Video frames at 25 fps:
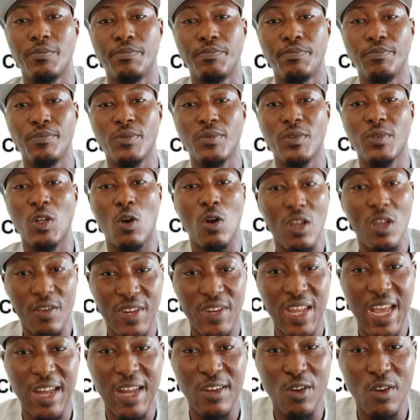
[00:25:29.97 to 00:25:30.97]
Or if they are
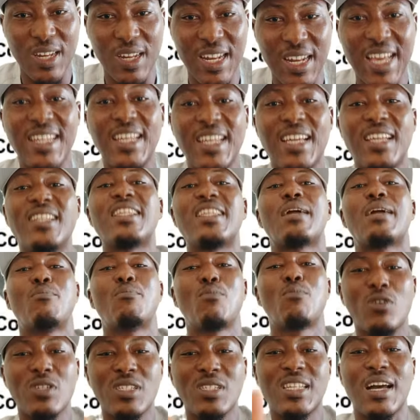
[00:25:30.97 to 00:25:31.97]
not learned, they must
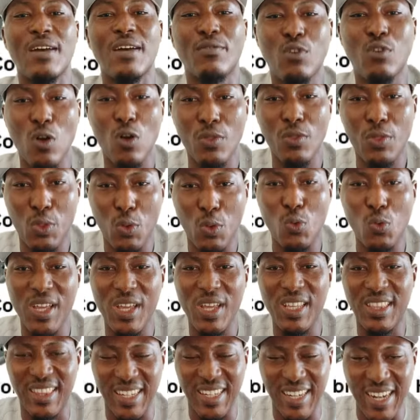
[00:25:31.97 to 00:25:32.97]
have gone through a
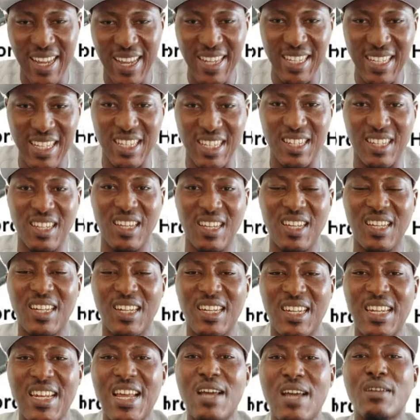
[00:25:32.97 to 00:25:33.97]
training
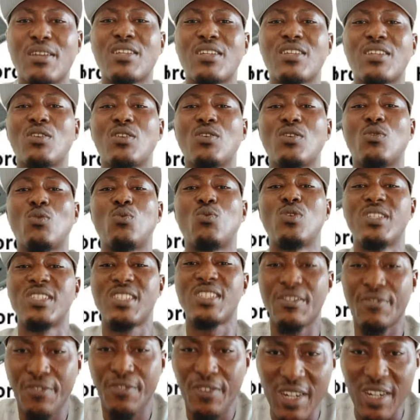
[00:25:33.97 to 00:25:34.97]
that will
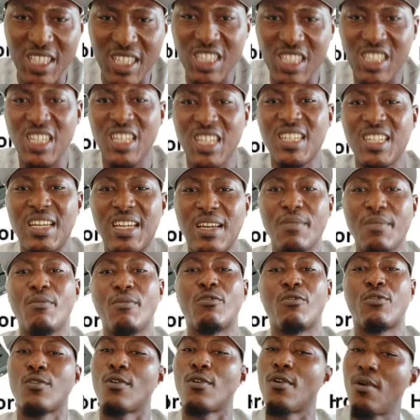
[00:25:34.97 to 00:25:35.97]
differentiate them
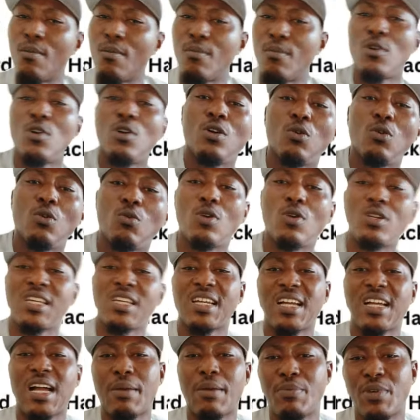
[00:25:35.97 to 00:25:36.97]
from what a
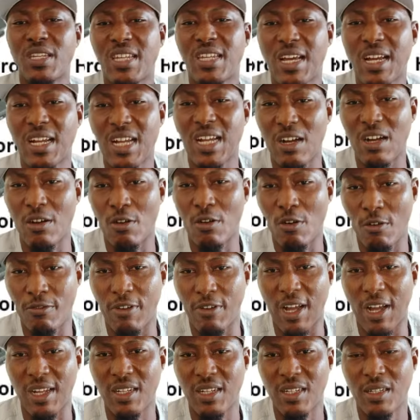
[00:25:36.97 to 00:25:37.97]
carpenter can offer.
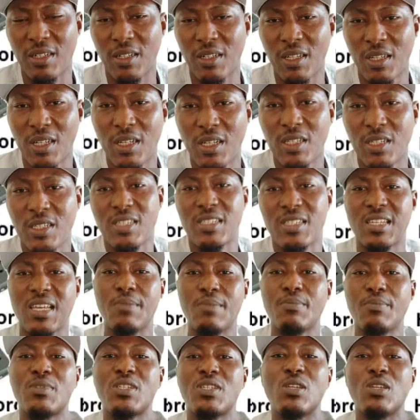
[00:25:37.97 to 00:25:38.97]
The same thing
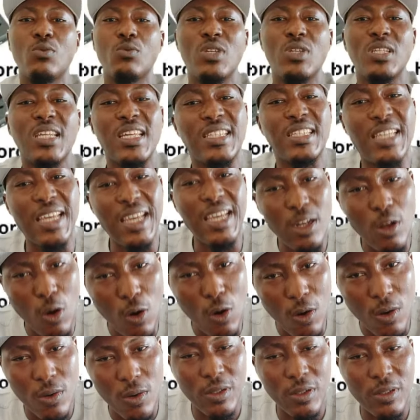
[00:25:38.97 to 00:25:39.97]
with a tailor
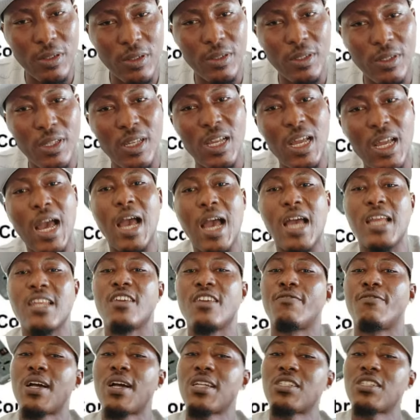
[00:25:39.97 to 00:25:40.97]
and a
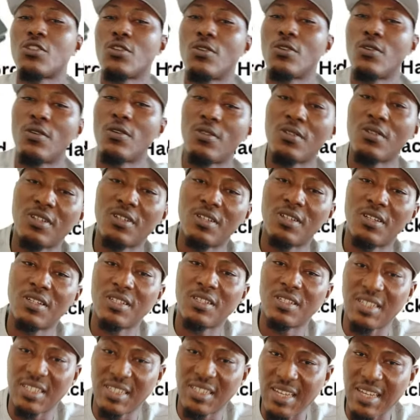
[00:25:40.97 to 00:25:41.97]
fashion
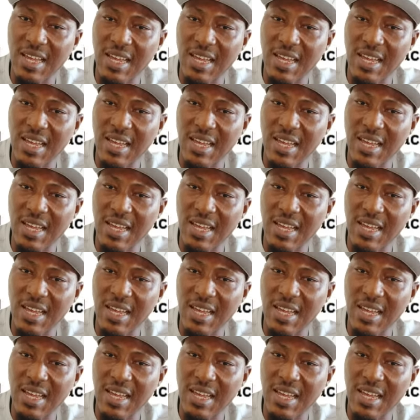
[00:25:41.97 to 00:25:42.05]
design.